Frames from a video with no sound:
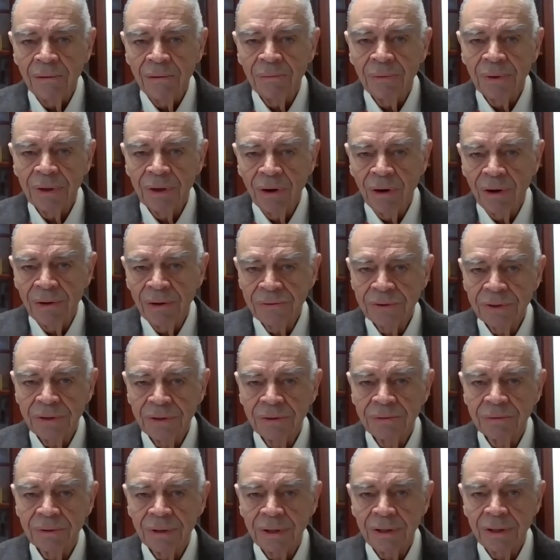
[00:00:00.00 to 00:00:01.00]
We
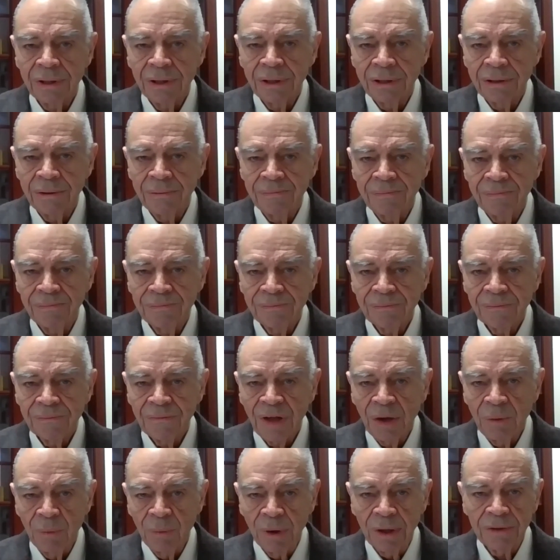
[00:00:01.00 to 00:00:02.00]
also,
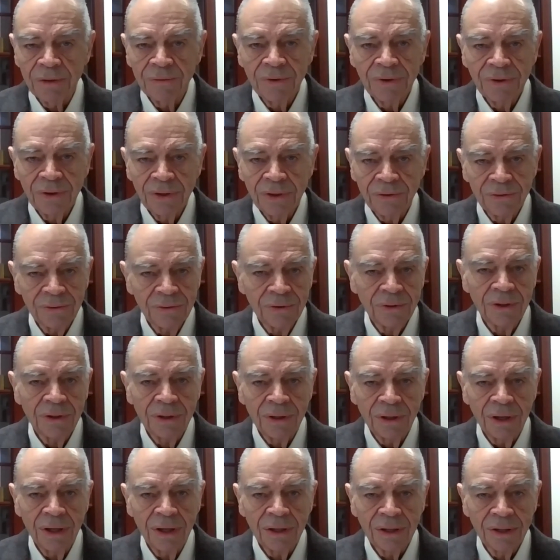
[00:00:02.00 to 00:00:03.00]
one of the things that
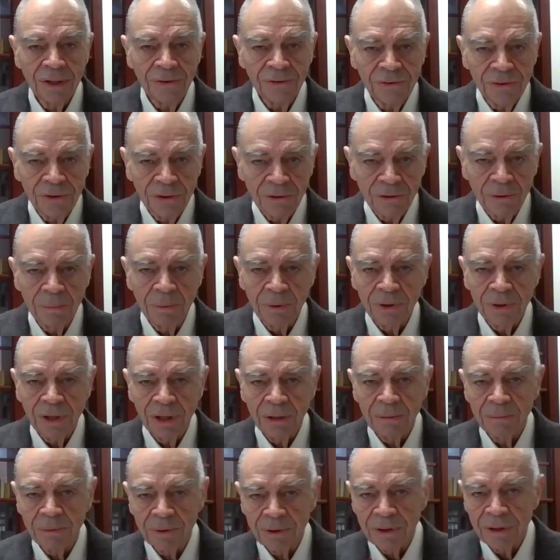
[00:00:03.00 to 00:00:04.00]
a considerable
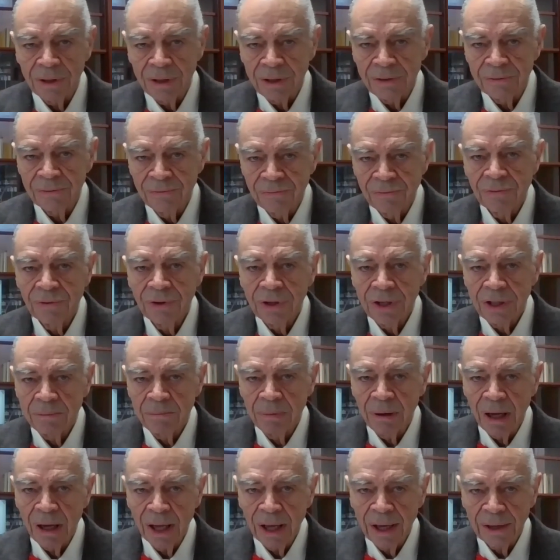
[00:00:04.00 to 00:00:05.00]
number of freed
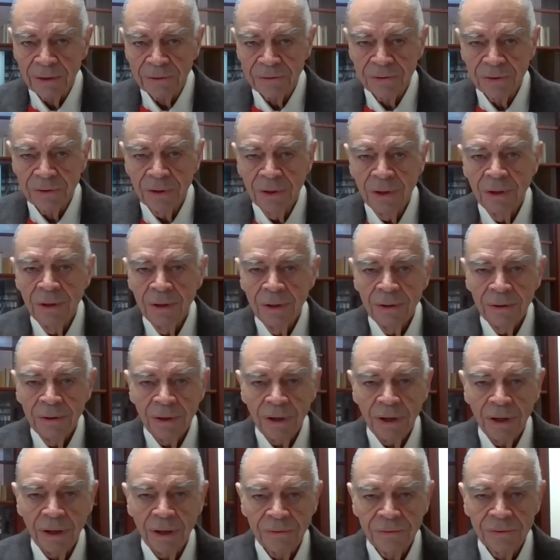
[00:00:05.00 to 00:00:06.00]
Blacks
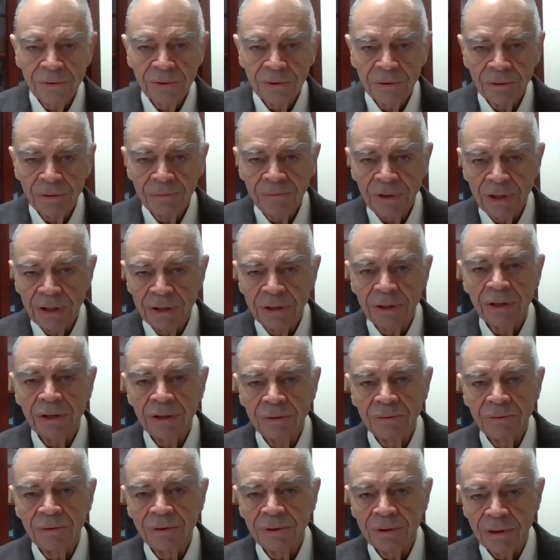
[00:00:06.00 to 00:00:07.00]
served in the
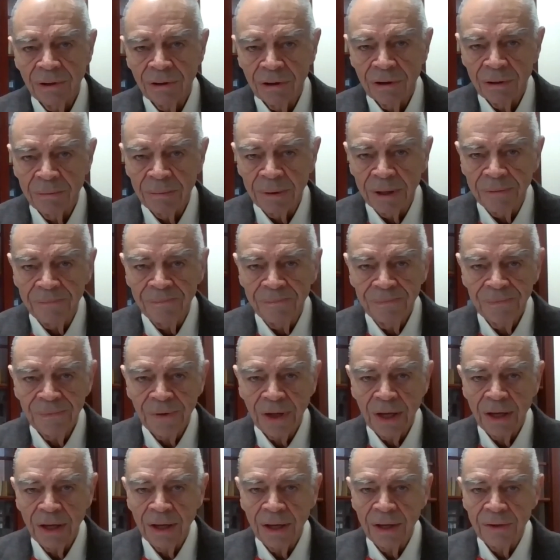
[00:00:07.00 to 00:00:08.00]
Union Army.
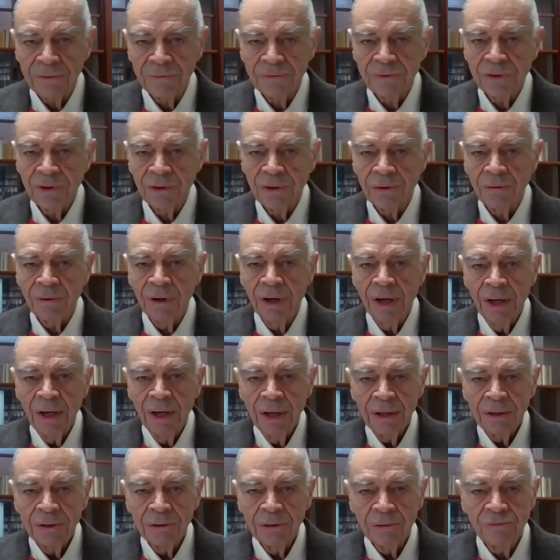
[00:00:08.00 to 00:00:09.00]
And so
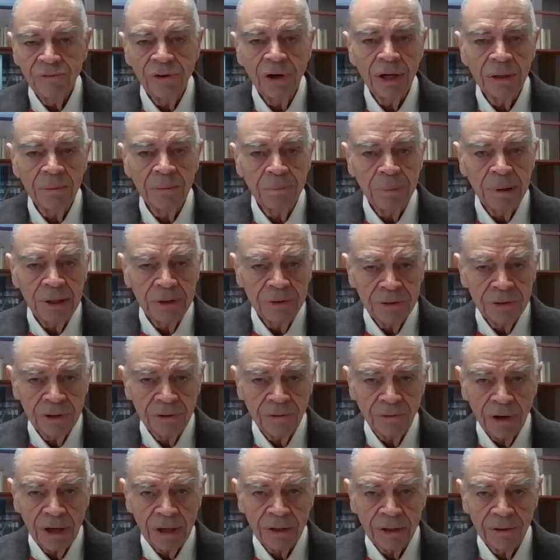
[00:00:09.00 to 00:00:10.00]
you'll find
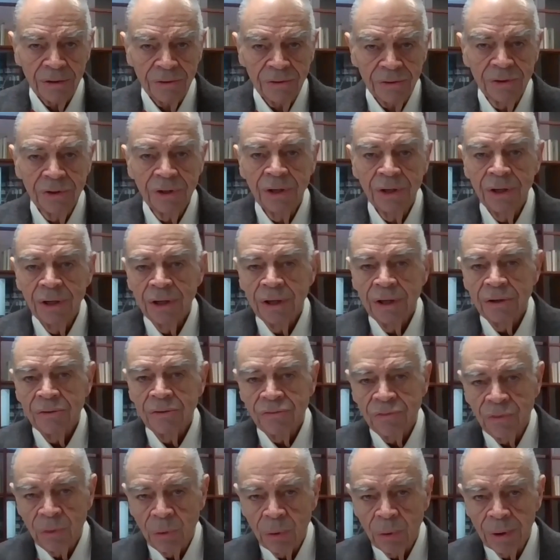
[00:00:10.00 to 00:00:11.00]
pension records
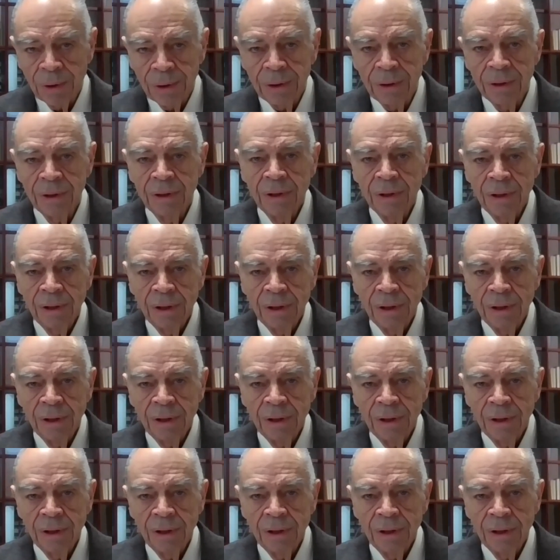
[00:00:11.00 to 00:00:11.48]
for